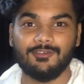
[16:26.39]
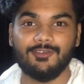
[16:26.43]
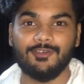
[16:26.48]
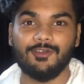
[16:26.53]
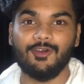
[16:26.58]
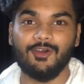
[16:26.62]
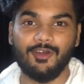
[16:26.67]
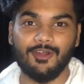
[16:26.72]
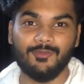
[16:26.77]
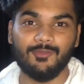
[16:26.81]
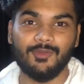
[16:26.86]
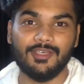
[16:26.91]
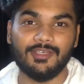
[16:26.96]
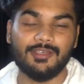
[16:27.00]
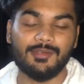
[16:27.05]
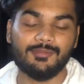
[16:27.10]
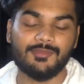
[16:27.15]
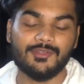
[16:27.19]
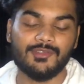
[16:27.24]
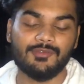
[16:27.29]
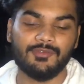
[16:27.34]
God when it
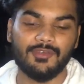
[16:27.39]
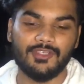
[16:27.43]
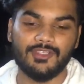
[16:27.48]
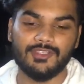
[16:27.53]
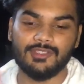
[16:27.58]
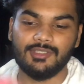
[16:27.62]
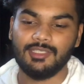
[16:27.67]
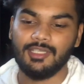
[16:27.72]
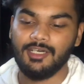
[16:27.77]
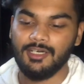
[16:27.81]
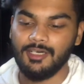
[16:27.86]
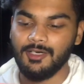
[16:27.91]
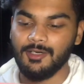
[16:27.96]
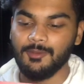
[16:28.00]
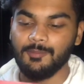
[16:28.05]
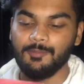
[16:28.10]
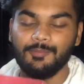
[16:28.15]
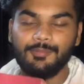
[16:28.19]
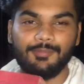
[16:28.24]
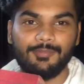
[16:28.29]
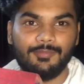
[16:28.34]
comes to fiction.
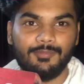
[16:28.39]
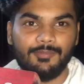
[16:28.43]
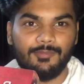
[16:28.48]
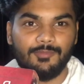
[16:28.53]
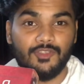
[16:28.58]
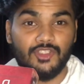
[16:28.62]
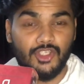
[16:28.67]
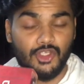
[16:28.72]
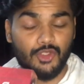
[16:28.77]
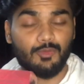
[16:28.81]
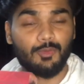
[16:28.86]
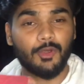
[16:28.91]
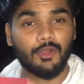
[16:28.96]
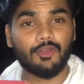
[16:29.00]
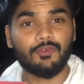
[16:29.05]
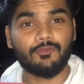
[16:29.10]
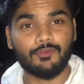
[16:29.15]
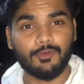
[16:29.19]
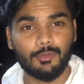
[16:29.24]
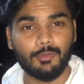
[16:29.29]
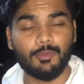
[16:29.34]
Just
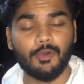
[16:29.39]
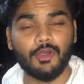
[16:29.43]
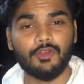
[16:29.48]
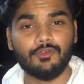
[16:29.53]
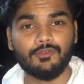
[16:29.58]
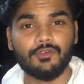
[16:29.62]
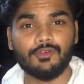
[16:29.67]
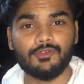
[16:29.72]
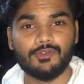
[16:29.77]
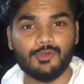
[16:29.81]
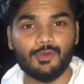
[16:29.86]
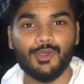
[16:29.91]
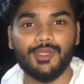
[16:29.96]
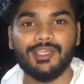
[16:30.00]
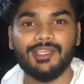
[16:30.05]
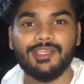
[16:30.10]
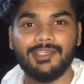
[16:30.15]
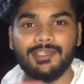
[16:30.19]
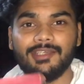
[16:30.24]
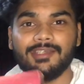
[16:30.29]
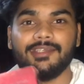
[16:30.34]
from the point of view of
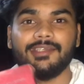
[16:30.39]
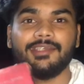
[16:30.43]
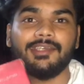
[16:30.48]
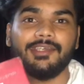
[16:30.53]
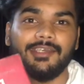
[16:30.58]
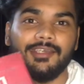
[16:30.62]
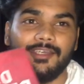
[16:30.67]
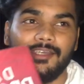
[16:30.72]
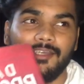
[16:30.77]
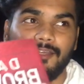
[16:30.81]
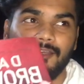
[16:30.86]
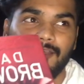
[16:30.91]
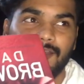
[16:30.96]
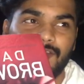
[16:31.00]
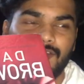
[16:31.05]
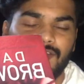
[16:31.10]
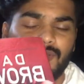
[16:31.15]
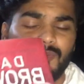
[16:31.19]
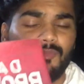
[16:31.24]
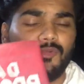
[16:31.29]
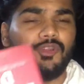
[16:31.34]
storytelling,
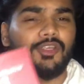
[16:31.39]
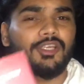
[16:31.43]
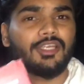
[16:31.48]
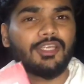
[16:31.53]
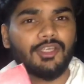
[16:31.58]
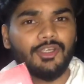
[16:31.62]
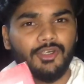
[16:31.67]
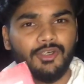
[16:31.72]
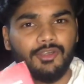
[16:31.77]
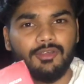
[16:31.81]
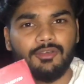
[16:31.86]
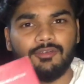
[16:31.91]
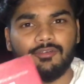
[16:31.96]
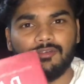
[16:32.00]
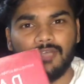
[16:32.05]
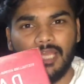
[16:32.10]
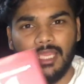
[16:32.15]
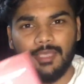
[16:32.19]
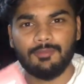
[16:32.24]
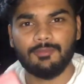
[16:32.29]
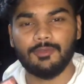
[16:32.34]
some really good
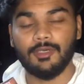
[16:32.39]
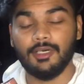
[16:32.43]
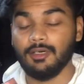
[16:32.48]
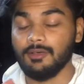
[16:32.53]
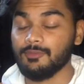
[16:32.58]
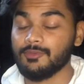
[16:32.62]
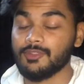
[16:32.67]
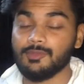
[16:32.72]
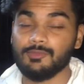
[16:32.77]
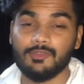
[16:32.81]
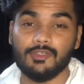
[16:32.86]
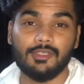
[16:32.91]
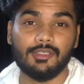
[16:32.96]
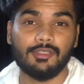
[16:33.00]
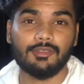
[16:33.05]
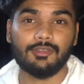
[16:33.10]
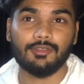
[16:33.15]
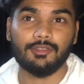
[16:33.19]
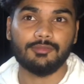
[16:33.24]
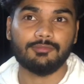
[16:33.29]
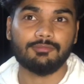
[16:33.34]
crime, some really
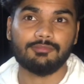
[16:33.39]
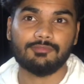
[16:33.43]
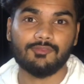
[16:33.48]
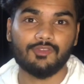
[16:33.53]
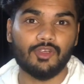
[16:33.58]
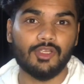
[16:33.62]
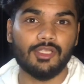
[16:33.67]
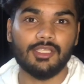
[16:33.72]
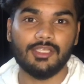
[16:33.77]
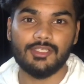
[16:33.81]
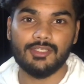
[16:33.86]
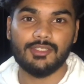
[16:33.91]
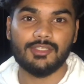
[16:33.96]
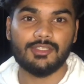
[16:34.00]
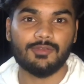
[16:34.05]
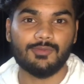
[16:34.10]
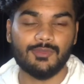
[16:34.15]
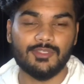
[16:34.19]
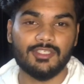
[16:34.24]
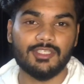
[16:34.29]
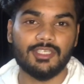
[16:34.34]
good thrillers
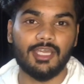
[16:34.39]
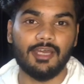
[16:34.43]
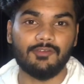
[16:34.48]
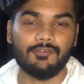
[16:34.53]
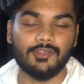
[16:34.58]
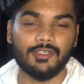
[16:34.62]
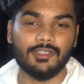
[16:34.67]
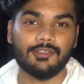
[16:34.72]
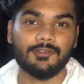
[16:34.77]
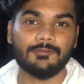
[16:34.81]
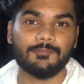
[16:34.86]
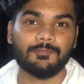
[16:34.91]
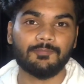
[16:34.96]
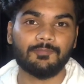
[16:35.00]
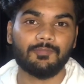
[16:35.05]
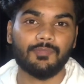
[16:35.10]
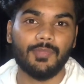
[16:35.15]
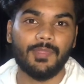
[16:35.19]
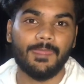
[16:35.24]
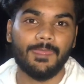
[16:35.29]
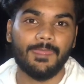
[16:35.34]
which he have written,
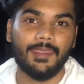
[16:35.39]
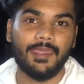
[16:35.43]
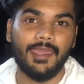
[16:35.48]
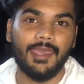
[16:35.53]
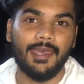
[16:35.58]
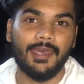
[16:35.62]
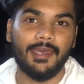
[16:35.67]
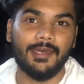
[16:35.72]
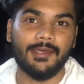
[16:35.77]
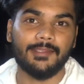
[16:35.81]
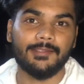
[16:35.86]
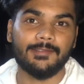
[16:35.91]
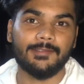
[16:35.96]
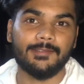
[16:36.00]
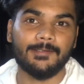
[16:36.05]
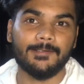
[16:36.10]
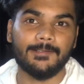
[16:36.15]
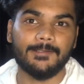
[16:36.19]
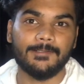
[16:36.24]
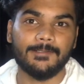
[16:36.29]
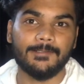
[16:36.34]
and
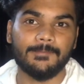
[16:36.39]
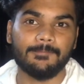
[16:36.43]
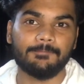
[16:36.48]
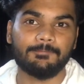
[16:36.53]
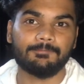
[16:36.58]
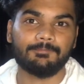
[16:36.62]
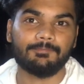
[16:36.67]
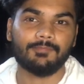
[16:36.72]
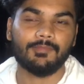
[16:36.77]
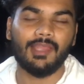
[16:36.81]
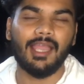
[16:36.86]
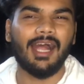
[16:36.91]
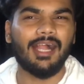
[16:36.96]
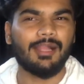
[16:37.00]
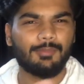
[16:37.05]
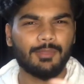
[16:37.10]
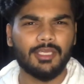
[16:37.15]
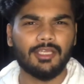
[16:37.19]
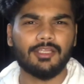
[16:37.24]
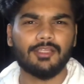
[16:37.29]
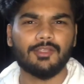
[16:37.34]
I'll
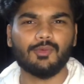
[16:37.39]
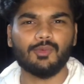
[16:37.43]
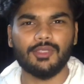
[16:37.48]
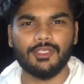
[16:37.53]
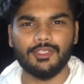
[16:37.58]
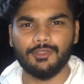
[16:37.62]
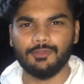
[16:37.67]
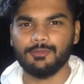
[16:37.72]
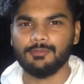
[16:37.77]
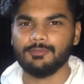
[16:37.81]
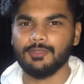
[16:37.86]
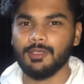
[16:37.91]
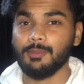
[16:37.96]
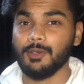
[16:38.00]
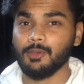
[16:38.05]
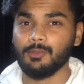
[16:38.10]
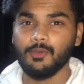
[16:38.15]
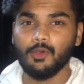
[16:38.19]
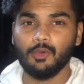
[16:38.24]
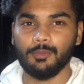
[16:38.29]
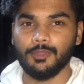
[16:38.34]
make another video
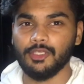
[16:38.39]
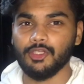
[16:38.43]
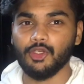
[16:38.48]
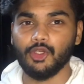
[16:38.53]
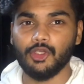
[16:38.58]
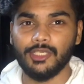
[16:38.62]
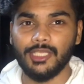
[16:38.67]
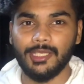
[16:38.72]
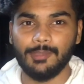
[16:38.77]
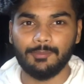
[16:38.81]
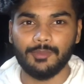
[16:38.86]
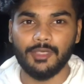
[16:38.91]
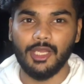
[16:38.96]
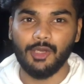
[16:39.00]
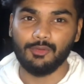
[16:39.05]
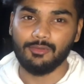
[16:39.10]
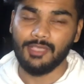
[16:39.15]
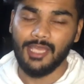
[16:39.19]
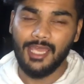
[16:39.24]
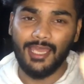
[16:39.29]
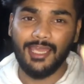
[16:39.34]
about my opinion on Dan Brown.
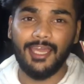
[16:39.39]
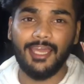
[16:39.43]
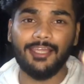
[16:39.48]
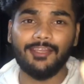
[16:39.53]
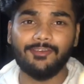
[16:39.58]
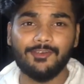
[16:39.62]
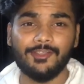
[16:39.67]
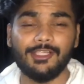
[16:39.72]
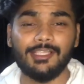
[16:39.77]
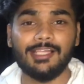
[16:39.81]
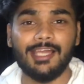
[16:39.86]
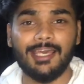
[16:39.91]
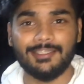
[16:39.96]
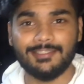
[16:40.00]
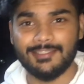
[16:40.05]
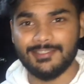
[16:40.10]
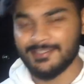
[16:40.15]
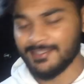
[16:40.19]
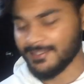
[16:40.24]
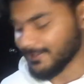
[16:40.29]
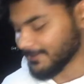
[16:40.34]
I really like
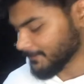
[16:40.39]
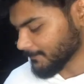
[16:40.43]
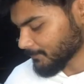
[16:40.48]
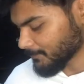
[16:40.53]
this guy.